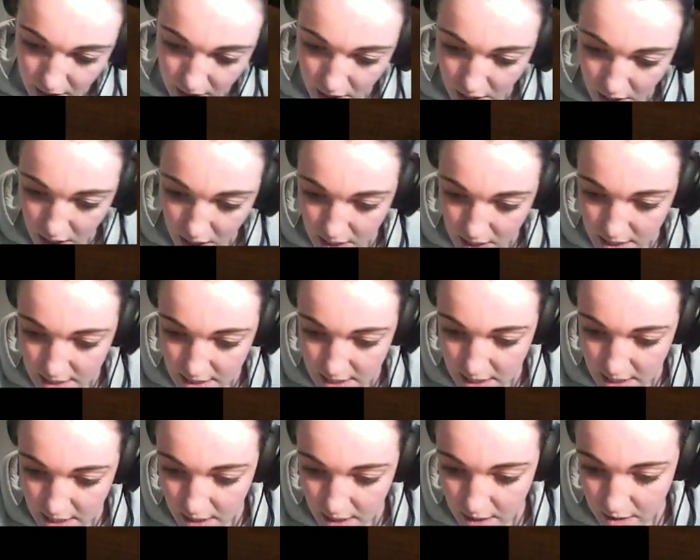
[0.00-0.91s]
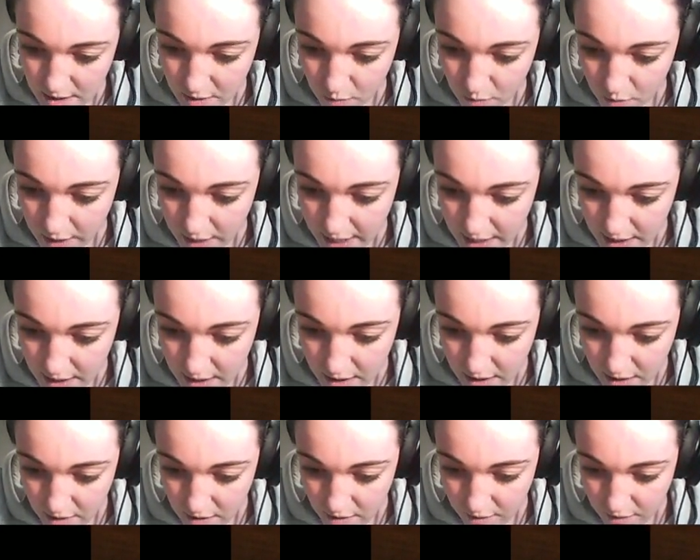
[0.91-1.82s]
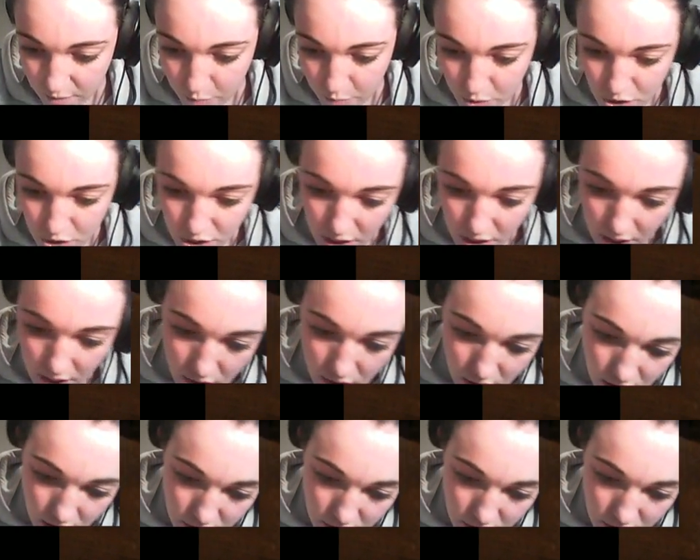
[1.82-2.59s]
it's not white enough. Push harder